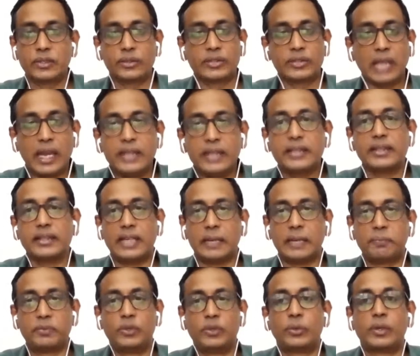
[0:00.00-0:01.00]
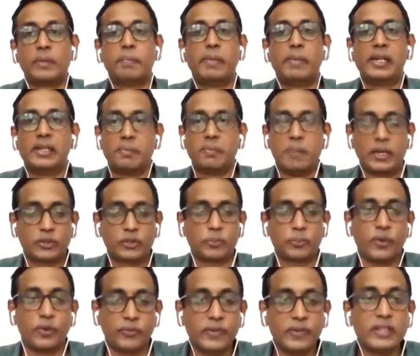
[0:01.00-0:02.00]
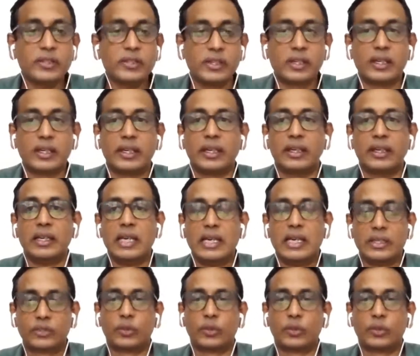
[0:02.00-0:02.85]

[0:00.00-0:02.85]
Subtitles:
society adapts, you can build much more efficiently.